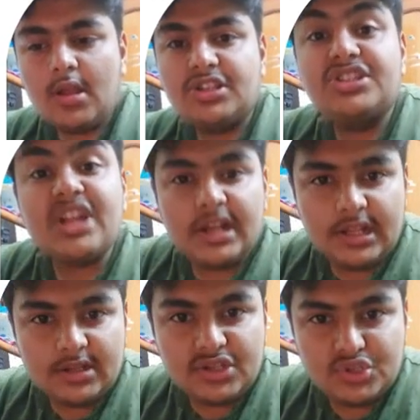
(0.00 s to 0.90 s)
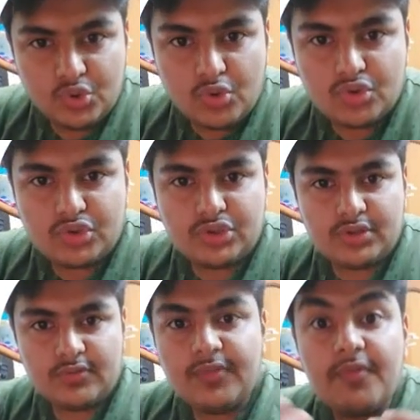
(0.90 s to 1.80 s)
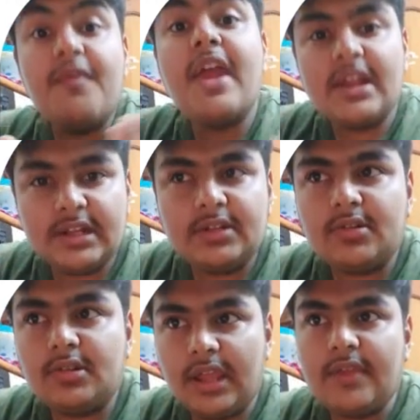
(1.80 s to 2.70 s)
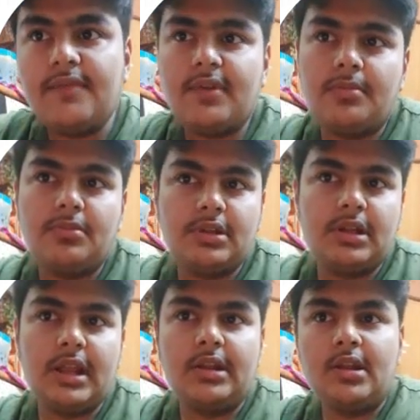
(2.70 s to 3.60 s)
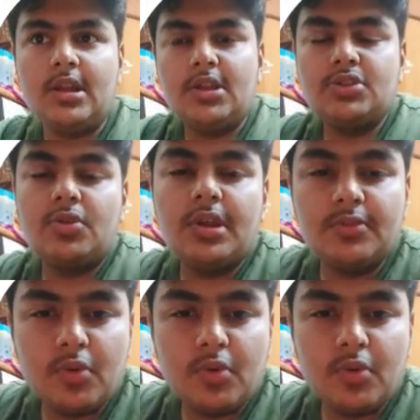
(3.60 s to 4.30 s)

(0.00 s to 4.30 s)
study the source from where it came from, the light. So it